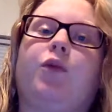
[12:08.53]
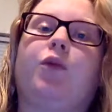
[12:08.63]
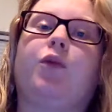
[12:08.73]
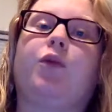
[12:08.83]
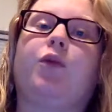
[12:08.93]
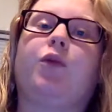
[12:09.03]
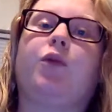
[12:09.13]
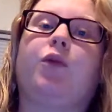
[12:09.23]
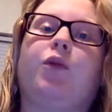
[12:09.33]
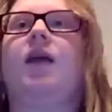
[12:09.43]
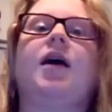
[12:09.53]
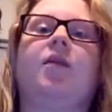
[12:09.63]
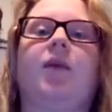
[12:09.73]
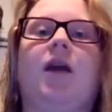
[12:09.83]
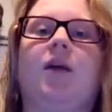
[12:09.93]
thing is that
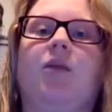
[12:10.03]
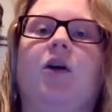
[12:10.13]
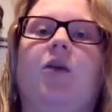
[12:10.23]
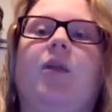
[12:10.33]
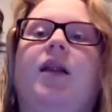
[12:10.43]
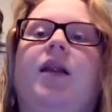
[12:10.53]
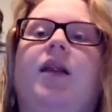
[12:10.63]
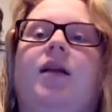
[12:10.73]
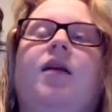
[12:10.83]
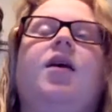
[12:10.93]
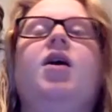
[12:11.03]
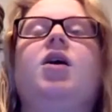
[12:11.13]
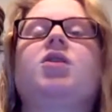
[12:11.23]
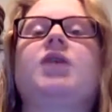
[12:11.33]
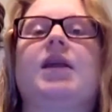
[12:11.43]
husband comes home and
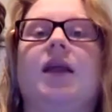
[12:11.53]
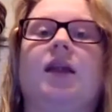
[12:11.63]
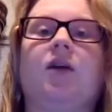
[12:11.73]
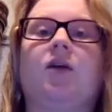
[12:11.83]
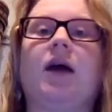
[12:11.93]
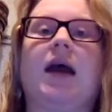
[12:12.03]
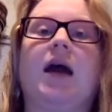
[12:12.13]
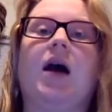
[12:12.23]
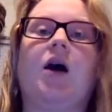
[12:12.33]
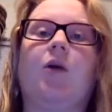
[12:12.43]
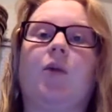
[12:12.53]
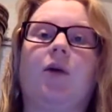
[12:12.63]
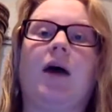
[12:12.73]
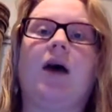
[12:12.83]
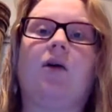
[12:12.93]
says, it's okay, I'll help you
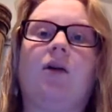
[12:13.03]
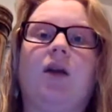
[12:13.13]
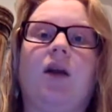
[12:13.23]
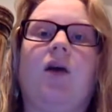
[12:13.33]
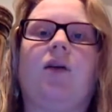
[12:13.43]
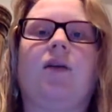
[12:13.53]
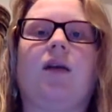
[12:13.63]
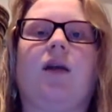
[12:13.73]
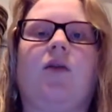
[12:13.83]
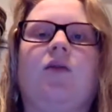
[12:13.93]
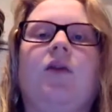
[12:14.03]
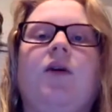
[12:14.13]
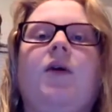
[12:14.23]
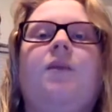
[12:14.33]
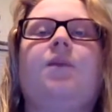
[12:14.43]
out, instead of
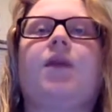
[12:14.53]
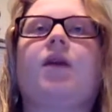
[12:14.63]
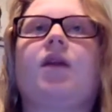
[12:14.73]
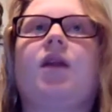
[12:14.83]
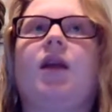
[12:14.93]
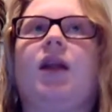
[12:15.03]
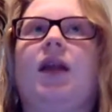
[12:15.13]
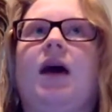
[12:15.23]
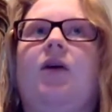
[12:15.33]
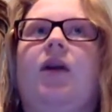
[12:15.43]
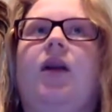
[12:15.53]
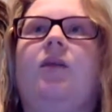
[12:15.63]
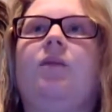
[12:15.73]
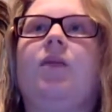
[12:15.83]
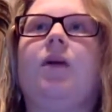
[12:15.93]
sitting down and
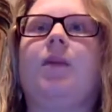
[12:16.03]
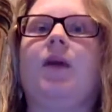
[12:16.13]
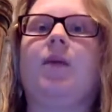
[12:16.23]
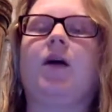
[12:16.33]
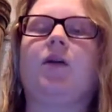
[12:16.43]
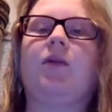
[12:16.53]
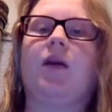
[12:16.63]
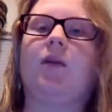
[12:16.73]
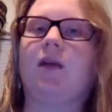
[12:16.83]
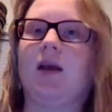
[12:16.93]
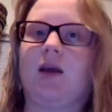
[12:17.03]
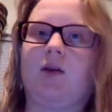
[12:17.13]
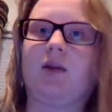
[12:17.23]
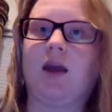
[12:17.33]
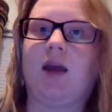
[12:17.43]
not being part of the family, like you said.